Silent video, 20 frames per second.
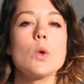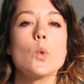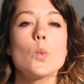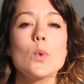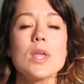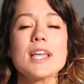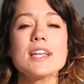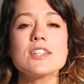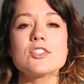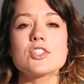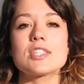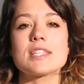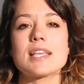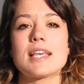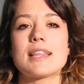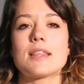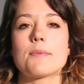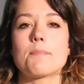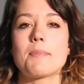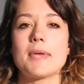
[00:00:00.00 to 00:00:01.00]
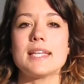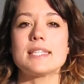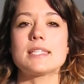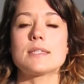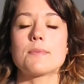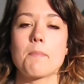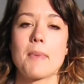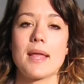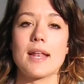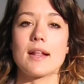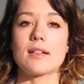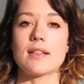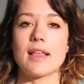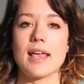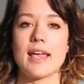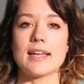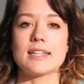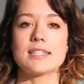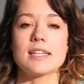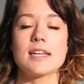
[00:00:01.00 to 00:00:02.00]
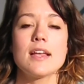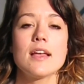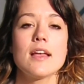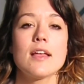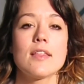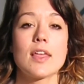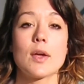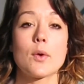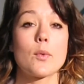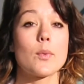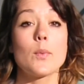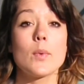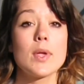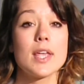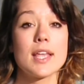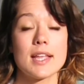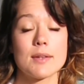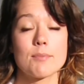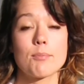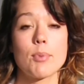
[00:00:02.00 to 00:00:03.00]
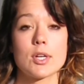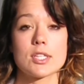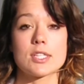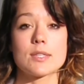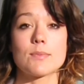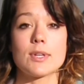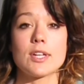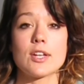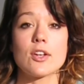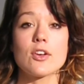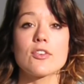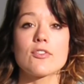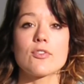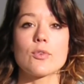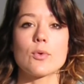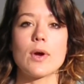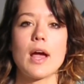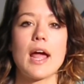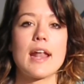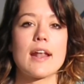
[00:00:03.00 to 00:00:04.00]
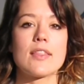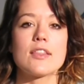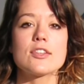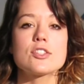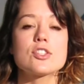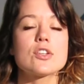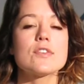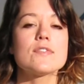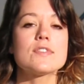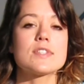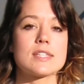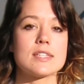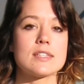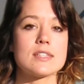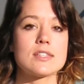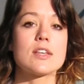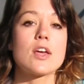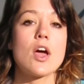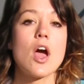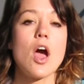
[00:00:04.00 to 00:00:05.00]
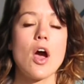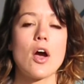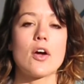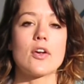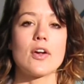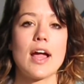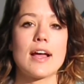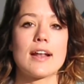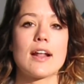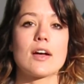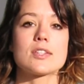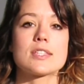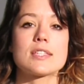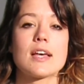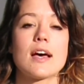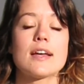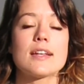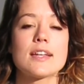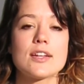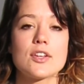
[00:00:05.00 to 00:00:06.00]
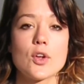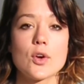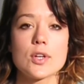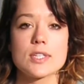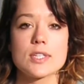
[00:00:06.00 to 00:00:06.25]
we can just get the best medical aid that we can possibly look for, and the services are at our side in no